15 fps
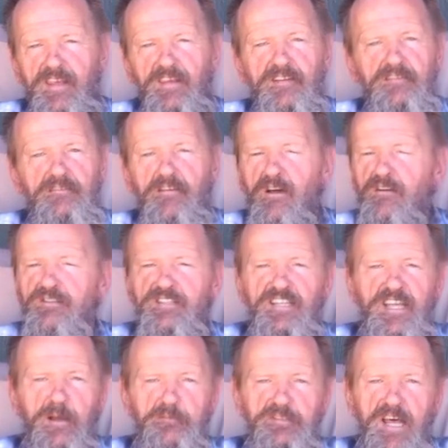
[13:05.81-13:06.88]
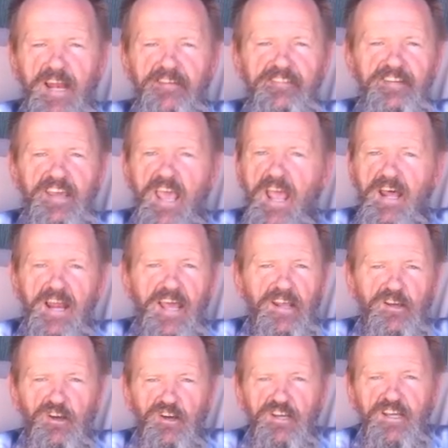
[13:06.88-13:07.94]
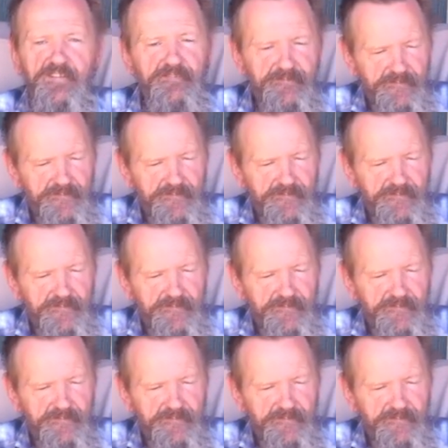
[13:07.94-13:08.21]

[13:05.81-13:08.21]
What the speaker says: As long as it comes out of a can, I can cook it.